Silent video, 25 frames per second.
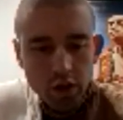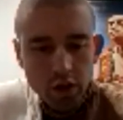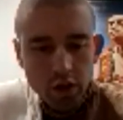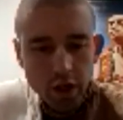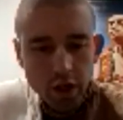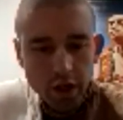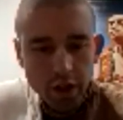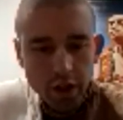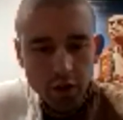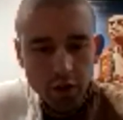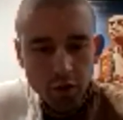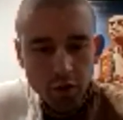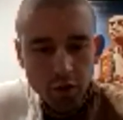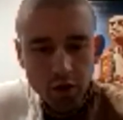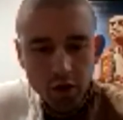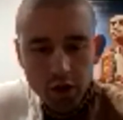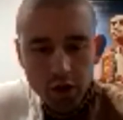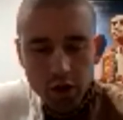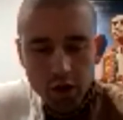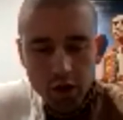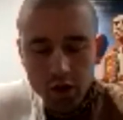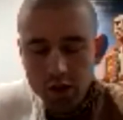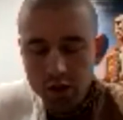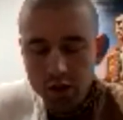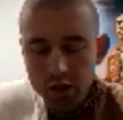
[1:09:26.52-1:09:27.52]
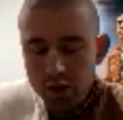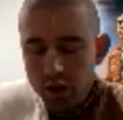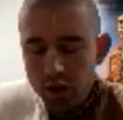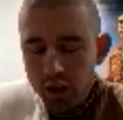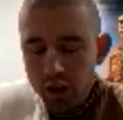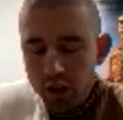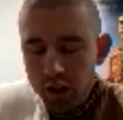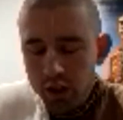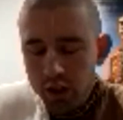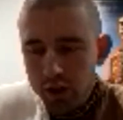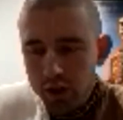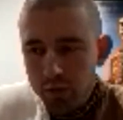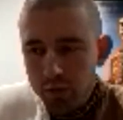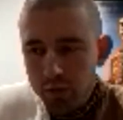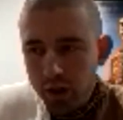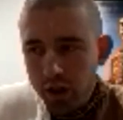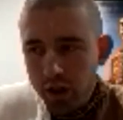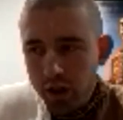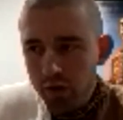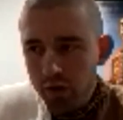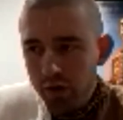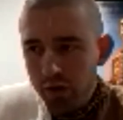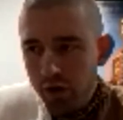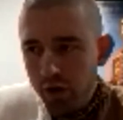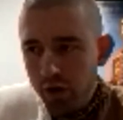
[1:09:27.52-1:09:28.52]
Yeah, that really is the
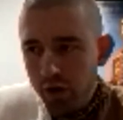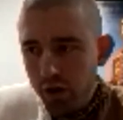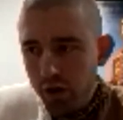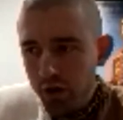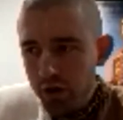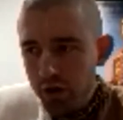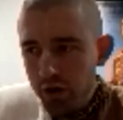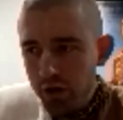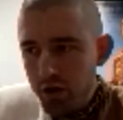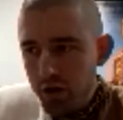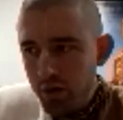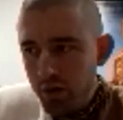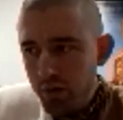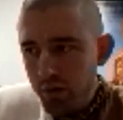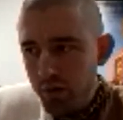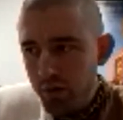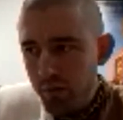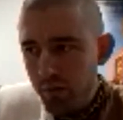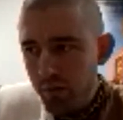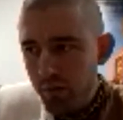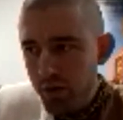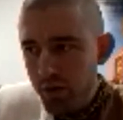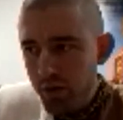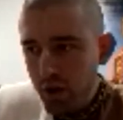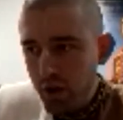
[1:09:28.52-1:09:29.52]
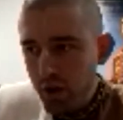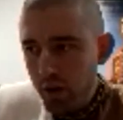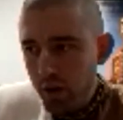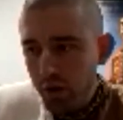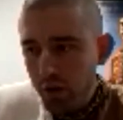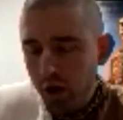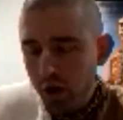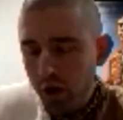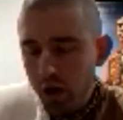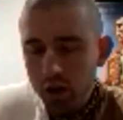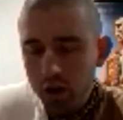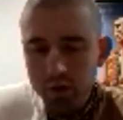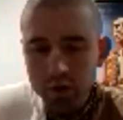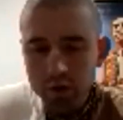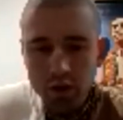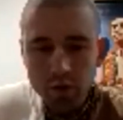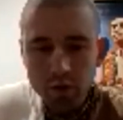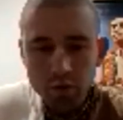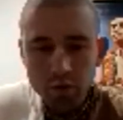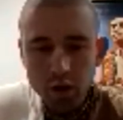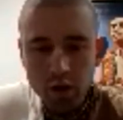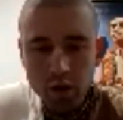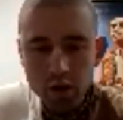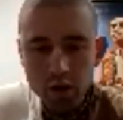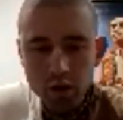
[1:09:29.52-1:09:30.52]
linchpin verse, Janma Karma
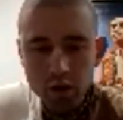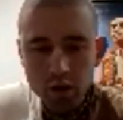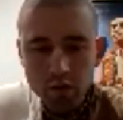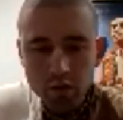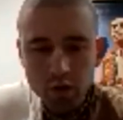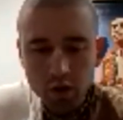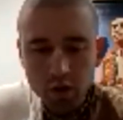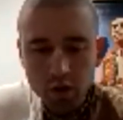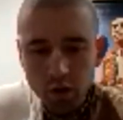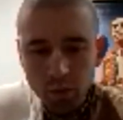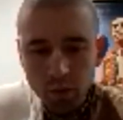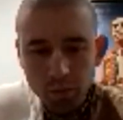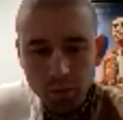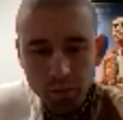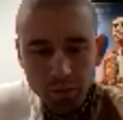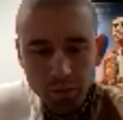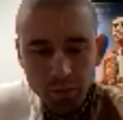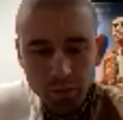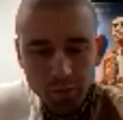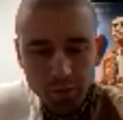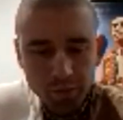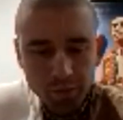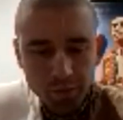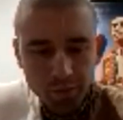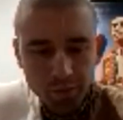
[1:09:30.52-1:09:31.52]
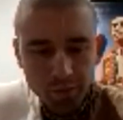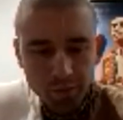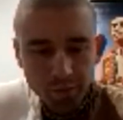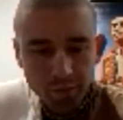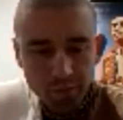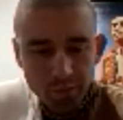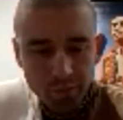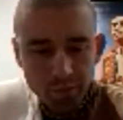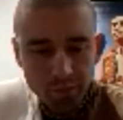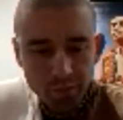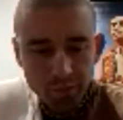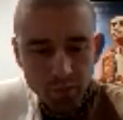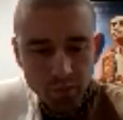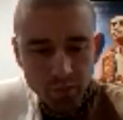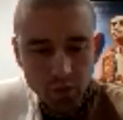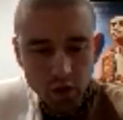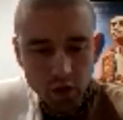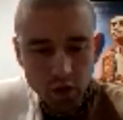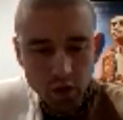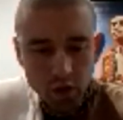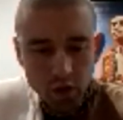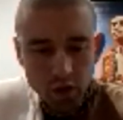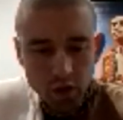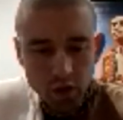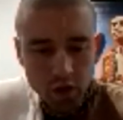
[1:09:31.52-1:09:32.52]
Chame Divyam.
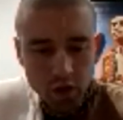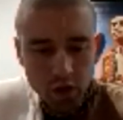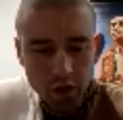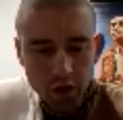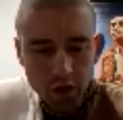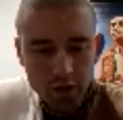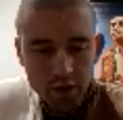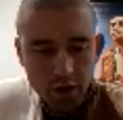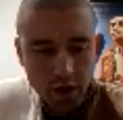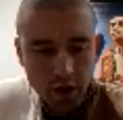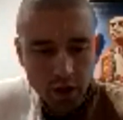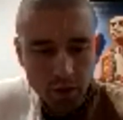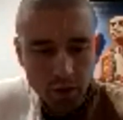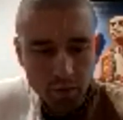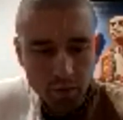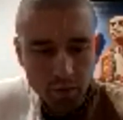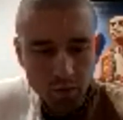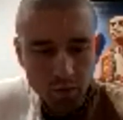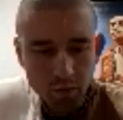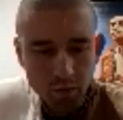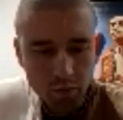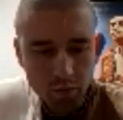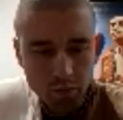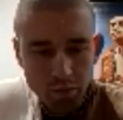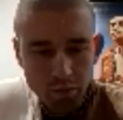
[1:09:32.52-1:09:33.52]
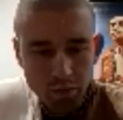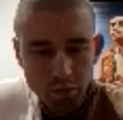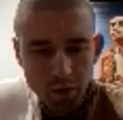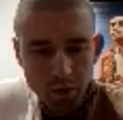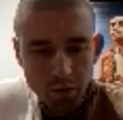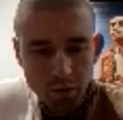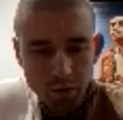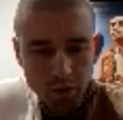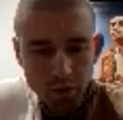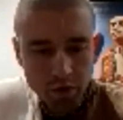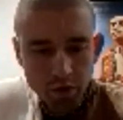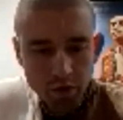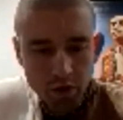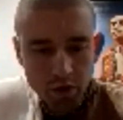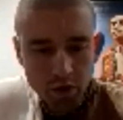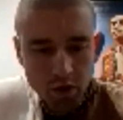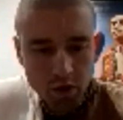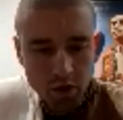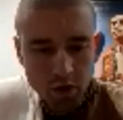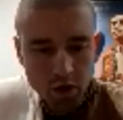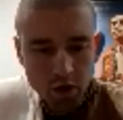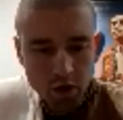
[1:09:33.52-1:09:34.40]
It's like people in